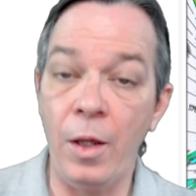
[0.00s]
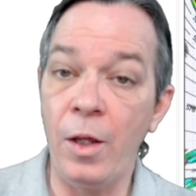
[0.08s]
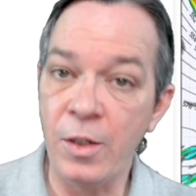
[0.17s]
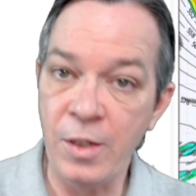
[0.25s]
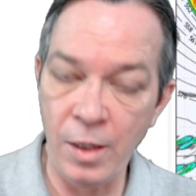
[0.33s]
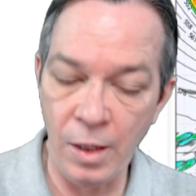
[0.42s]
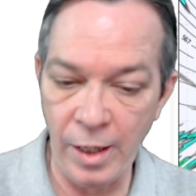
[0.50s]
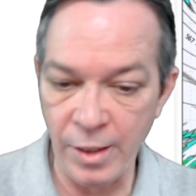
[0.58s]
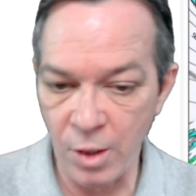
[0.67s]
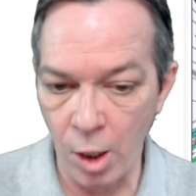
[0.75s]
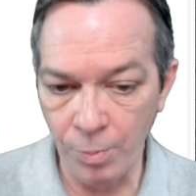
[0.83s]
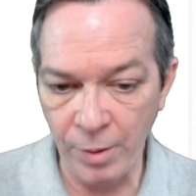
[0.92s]
Now you can see the
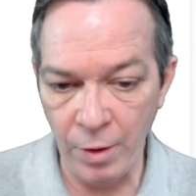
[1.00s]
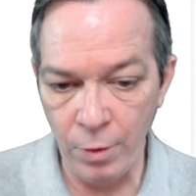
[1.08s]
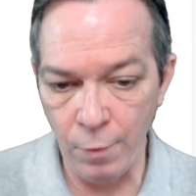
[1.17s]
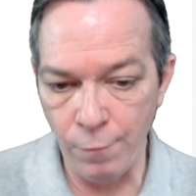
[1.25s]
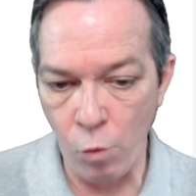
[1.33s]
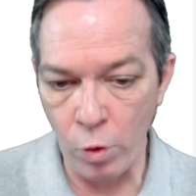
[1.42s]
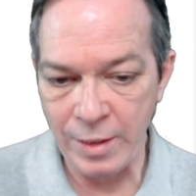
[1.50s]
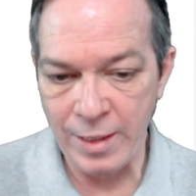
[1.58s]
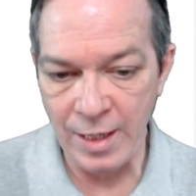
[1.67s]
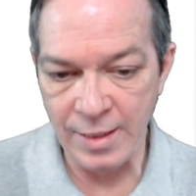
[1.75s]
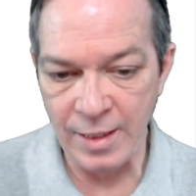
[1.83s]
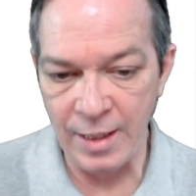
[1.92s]
latest update in your
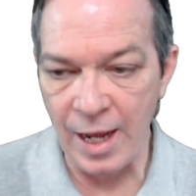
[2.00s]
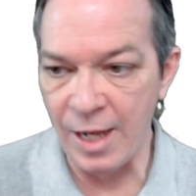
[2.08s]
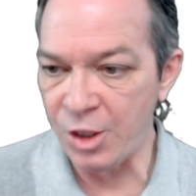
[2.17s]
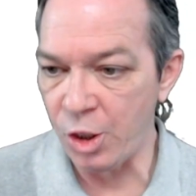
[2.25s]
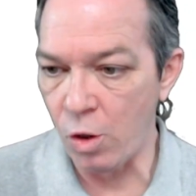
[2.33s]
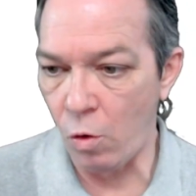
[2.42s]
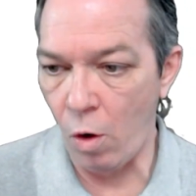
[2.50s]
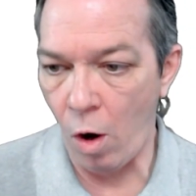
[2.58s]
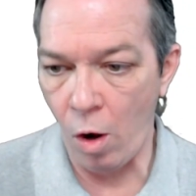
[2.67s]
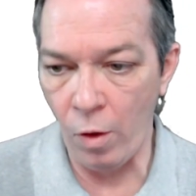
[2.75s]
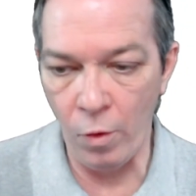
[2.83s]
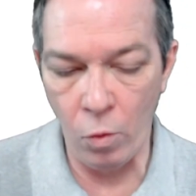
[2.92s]
vorticity as you go
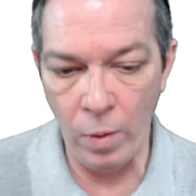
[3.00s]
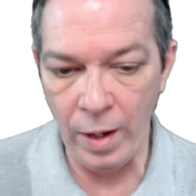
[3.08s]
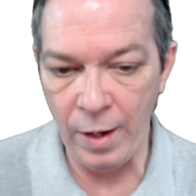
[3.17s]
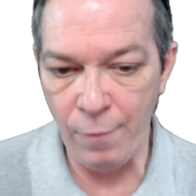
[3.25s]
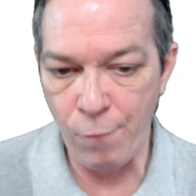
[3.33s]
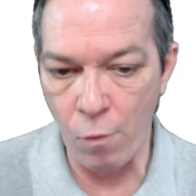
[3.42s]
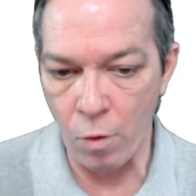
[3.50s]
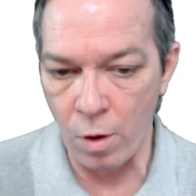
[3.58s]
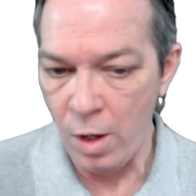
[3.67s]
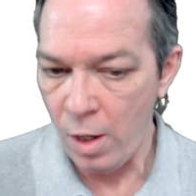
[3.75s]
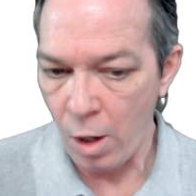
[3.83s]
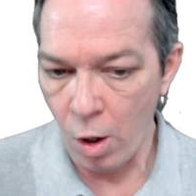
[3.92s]
all the way for
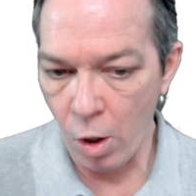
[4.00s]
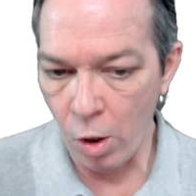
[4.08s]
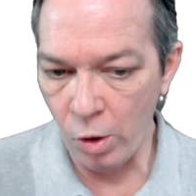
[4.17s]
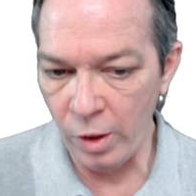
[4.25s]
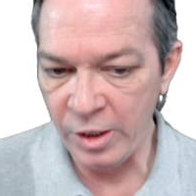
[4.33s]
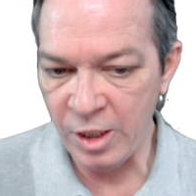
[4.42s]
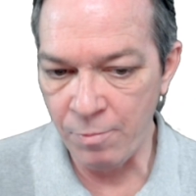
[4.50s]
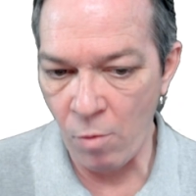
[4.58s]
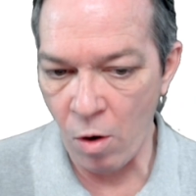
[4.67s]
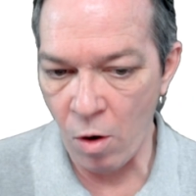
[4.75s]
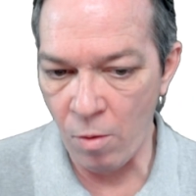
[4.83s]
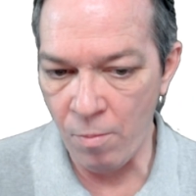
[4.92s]
early
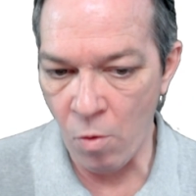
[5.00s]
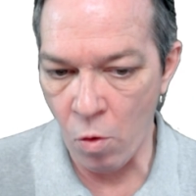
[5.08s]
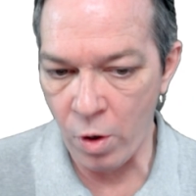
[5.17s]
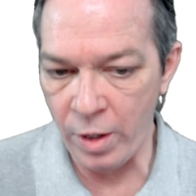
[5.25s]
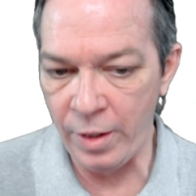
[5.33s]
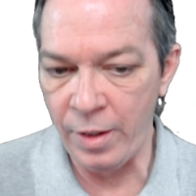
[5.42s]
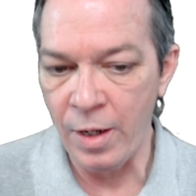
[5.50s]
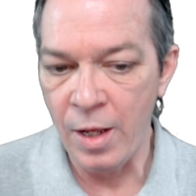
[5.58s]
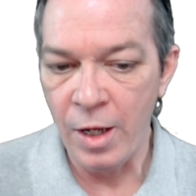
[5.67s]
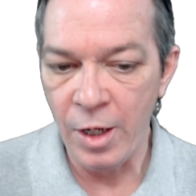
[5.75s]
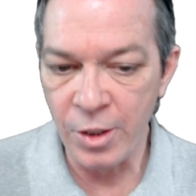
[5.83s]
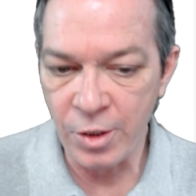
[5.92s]
tomorrow morning
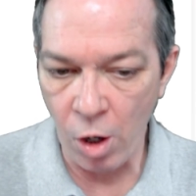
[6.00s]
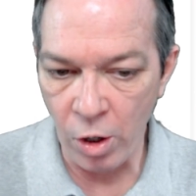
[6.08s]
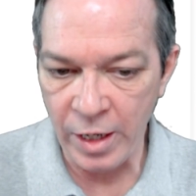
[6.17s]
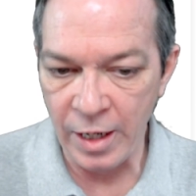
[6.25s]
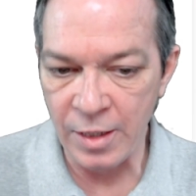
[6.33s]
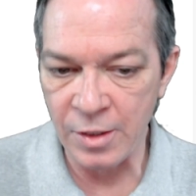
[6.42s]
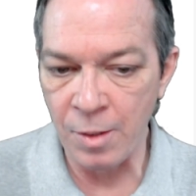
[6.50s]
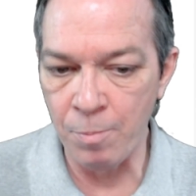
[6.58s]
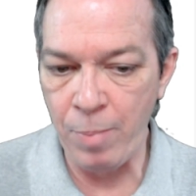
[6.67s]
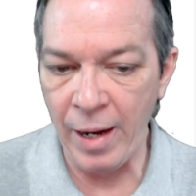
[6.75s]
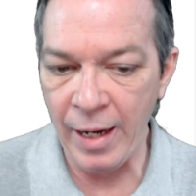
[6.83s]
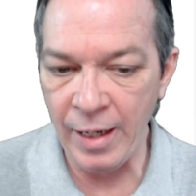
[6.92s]
you start getting some
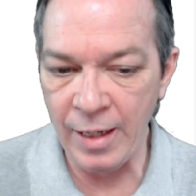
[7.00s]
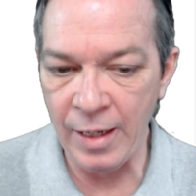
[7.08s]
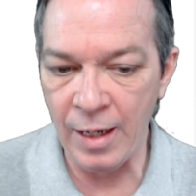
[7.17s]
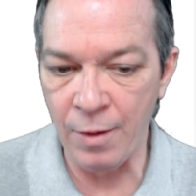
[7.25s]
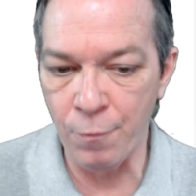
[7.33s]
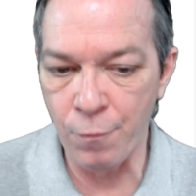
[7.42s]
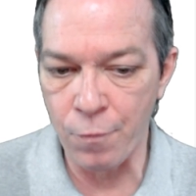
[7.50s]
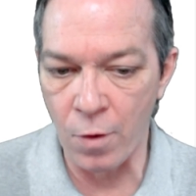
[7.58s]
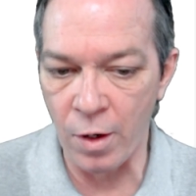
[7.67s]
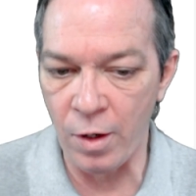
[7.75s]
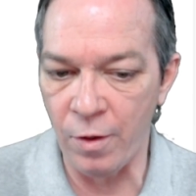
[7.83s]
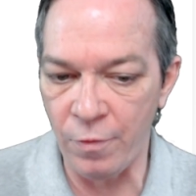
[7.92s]
banding in
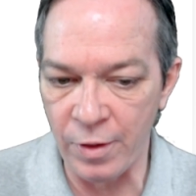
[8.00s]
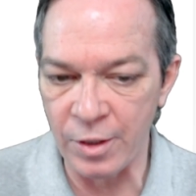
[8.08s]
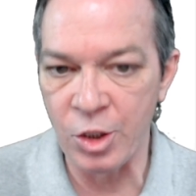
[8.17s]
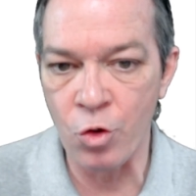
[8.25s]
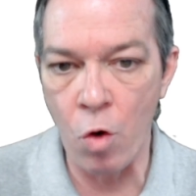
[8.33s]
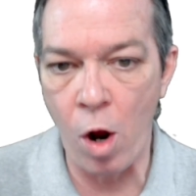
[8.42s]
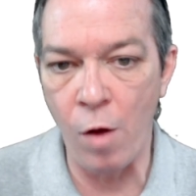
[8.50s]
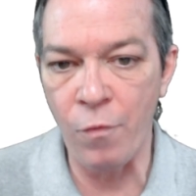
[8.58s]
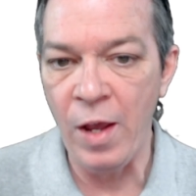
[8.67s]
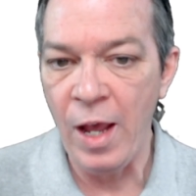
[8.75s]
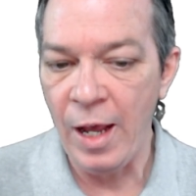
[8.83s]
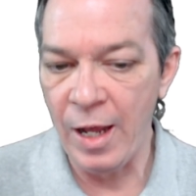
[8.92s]
front of this trough
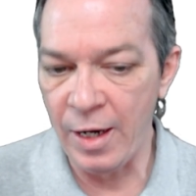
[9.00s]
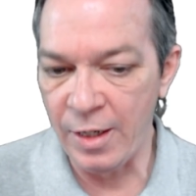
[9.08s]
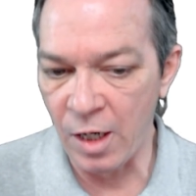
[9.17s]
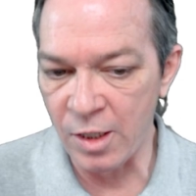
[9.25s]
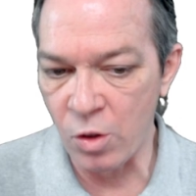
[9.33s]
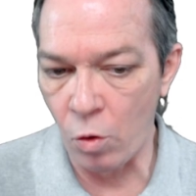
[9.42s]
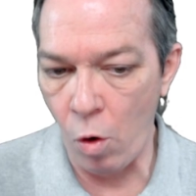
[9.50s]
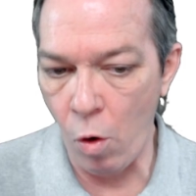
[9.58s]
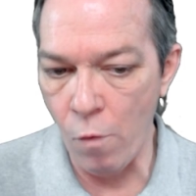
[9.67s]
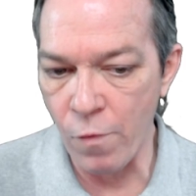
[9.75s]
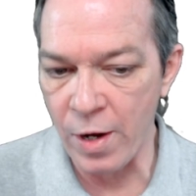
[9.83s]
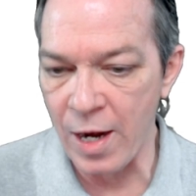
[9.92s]
and it does go
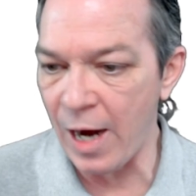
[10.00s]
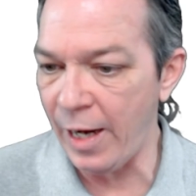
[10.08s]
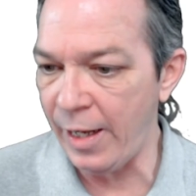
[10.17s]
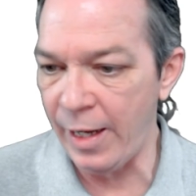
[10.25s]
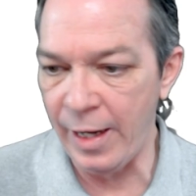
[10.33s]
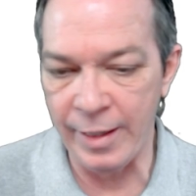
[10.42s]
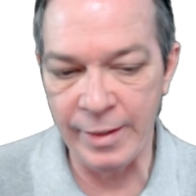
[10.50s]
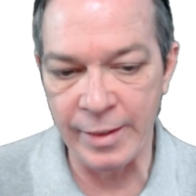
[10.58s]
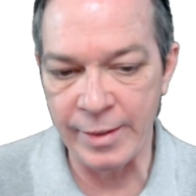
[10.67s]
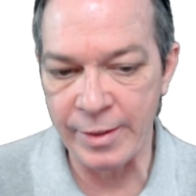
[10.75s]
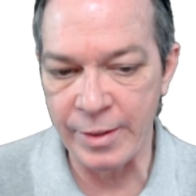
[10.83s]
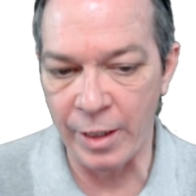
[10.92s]
overnight into
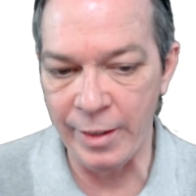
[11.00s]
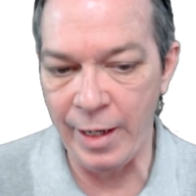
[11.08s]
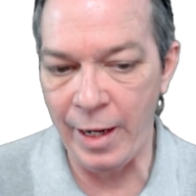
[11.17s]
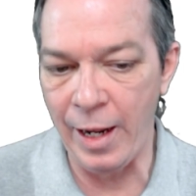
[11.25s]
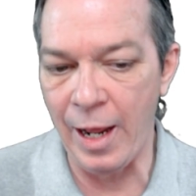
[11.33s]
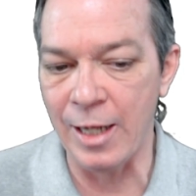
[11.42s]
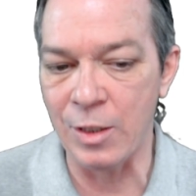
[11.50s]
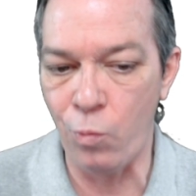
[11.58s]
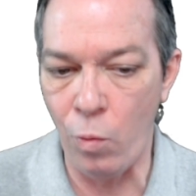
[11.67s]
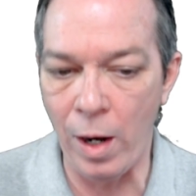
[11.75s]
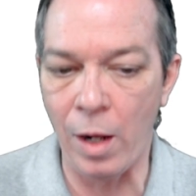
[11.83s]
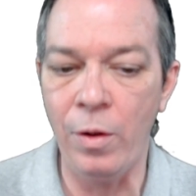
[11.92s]
Sunday as
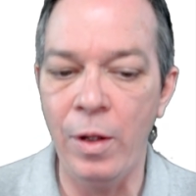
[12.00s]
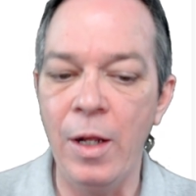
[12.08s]
well.